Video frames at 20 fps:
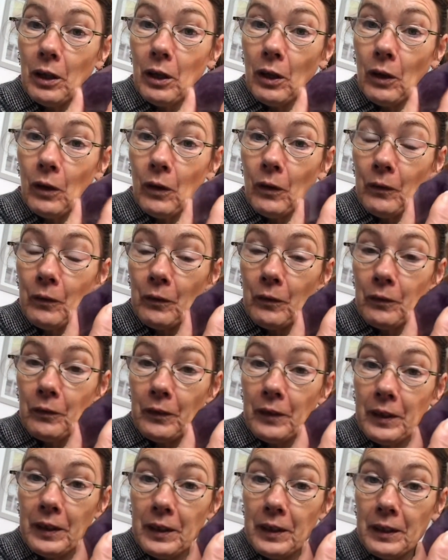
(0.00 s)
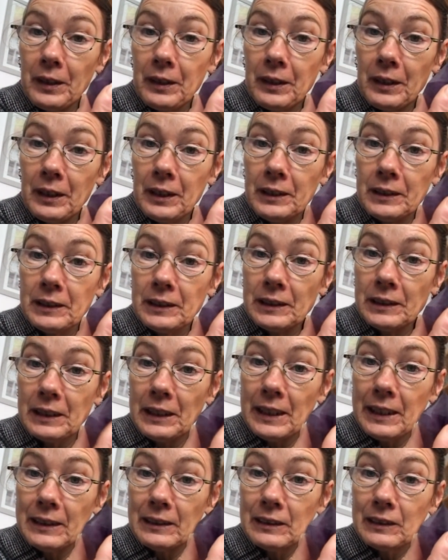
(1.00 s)
on the
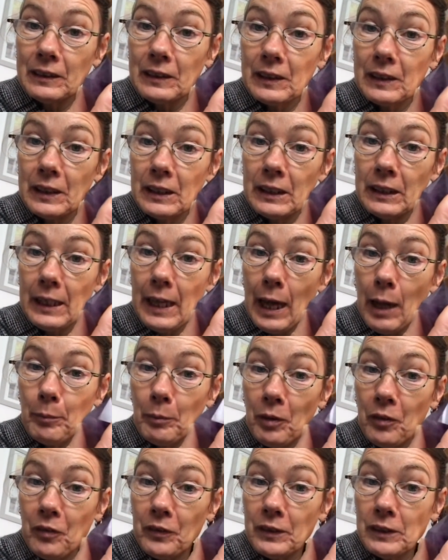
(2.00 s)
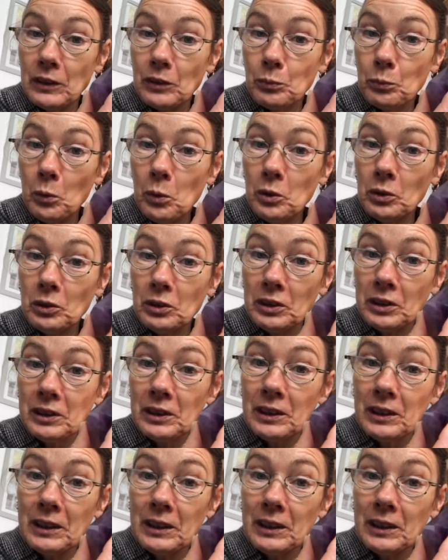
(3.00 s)
internet the amethyst wand